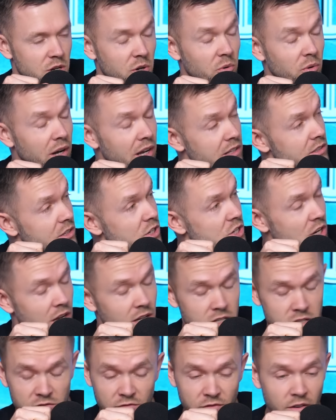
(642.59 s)
crazy
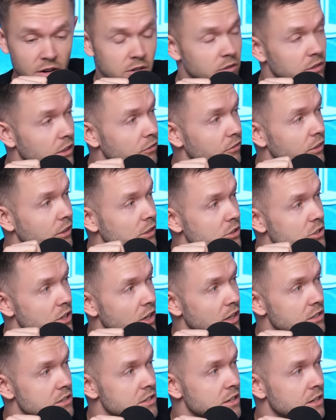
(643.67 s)
shots, very difficult
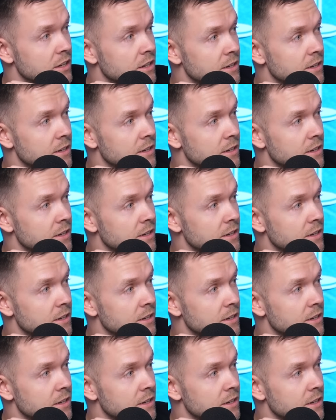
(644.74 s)
shots.